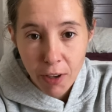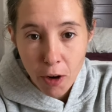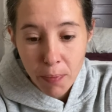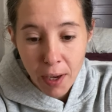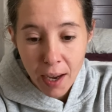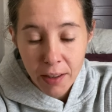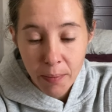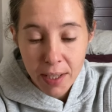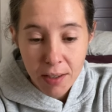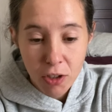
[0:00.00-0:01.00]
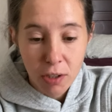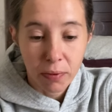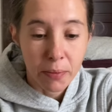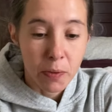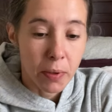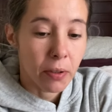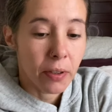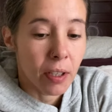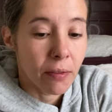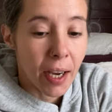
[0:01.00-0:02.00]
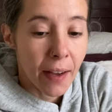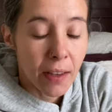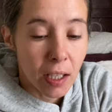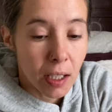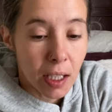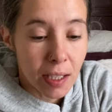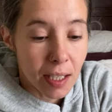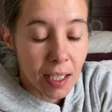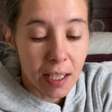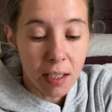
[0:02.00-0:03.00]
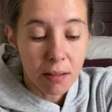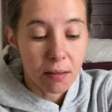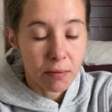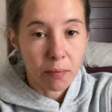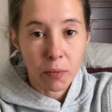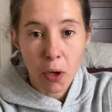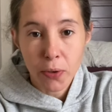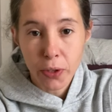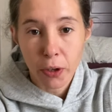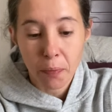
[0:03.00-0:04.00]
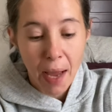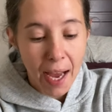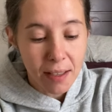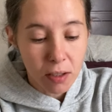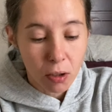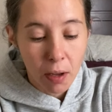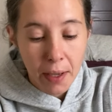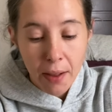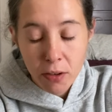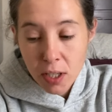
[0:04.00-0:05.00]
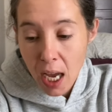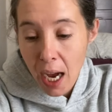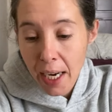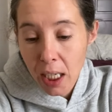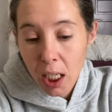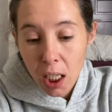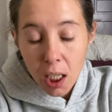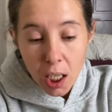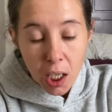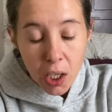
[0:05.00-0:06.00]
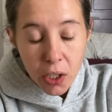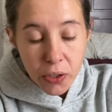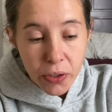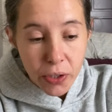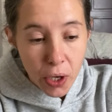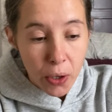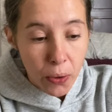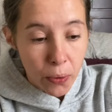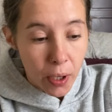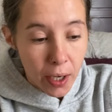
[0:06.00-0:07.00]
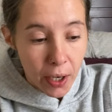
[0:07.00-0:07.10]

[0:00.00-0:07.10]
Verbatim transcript: Hope you got the messages from Spirit and the Divine that you needed to get. Those that are past are on the other side. So, all